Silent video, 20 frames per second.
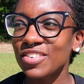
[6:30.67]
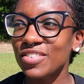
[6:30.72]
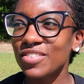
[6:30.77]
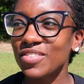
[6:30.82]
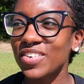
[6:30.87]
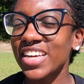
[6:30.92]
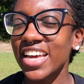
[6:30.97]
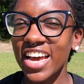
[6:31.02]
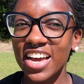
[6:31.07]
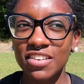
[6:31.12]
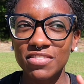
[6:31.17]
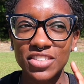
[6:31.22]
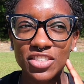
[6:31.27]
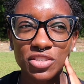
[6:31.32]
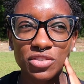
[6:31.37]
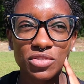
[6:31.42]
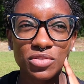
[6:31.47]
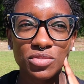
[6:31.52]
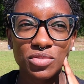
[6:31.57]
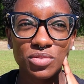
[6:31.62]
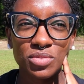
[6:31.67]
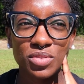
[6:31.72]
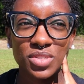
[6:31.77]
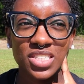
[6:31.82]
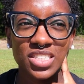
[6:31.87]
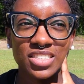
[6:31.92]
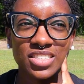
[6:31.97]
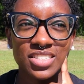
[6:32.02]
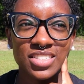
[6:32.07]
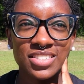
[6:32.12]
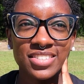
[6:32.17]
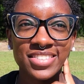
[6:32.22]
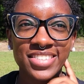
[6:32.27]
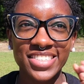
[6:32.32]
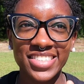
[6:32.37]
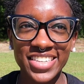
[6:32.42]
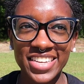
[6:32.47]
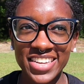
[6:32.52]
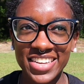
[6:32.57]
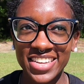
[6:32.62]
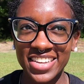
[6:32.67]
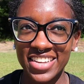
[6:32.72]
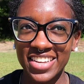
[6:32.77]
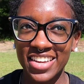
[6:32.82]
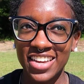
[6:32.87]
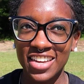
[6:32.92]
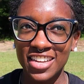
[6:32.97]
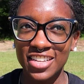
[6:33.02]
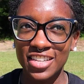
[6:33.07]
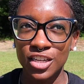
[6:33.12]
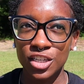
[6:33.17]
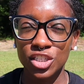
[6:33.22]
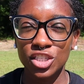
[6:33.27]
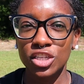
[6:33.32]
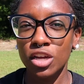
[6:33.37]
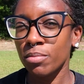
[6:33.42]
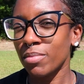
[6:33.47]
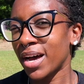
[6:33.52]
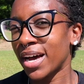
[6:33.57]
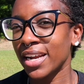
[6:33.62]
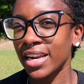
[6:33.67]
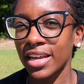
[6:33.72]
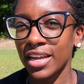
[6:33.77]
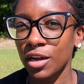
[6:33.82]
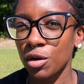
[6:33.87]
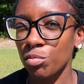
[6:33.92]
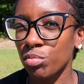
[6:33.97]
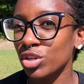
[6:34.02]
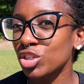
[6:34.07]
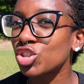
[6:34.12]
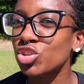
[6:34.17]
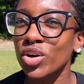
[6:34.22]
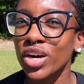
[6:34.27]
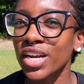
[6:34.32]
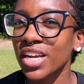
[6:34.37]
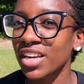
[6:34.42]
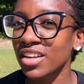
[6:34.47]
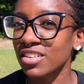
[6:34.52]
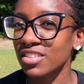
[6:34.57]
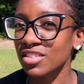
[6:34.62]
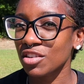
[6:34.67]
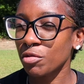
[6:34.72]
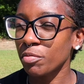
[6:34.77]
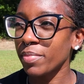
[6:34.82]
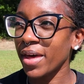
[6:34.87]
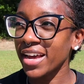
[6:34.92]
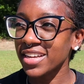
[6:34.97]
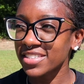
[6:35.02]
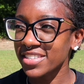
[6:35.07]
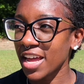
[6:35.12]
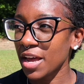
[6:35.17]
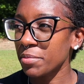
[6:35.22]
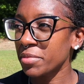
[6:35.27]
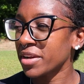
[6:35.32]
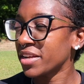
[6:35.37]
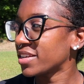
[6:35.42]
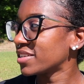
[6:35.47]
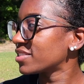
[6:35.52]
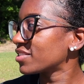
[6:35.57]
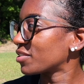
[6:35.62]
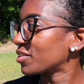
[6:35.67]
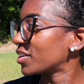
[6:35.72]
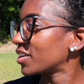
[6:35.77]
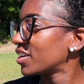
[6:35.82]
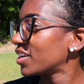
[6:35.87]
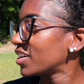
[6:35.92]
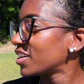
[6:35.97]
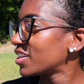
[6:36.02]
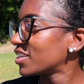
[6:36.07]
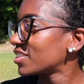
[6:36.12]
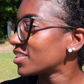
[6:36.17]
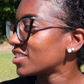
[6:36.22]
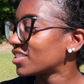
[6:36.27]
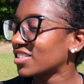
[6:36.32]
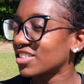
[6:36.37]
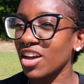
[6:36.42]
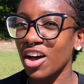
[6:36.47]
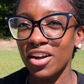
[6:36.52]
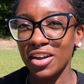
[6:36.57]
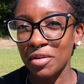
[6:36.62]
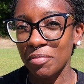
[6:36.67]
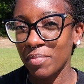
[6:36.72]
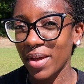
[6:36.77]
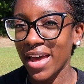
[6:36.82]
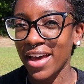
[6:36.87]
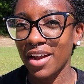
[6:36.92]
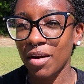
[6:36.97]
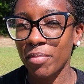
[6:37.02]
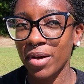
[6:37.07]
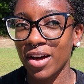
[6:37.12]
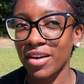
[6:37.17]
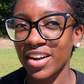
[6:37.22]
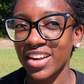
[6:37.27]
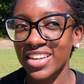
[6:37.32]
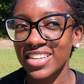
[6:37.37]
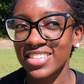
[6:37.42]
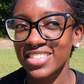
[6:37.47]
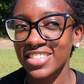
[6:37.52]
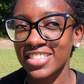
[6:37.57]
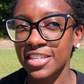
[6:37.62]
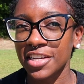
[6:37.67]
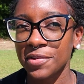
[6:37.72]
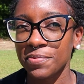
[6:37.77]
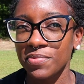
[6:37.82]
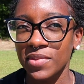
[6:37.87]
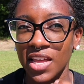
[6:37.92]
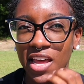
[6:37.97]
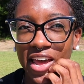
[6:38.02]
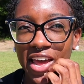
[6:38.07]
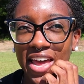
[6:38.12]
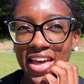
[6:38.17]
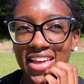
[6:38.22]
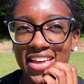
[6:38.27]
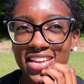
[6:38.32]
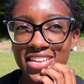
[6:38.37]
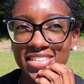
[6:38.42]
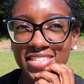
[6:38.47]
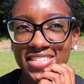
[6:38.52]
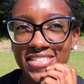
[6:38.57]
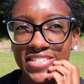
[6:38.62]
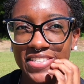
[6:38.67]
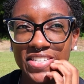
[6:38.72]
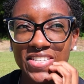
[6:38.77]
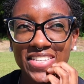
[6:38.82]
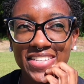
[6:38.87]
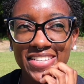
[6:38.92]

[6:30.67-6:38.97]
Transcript: we have to see somebody betraying us or backstabbing us or talking bad about us as